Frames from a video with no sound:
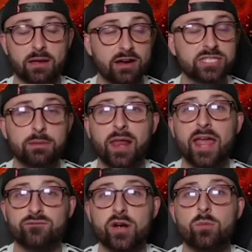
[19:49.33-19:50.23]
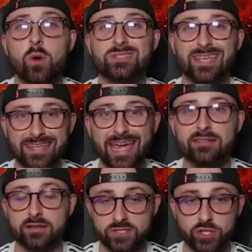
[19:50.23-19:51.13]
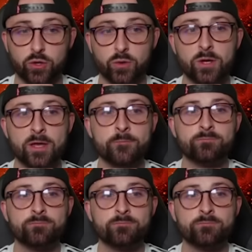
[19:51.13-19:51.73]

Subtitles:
They're actually playing very well together too.